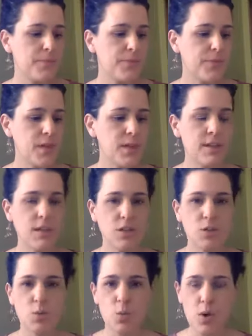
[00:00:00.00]
thing that
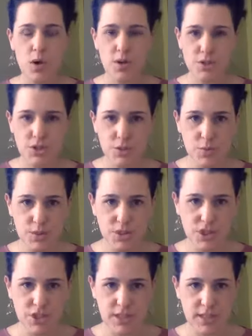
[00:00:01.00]
you want to
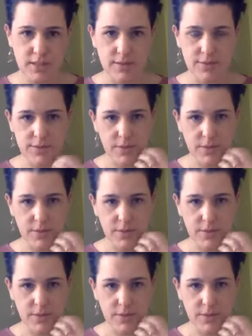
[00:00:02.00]
achieve?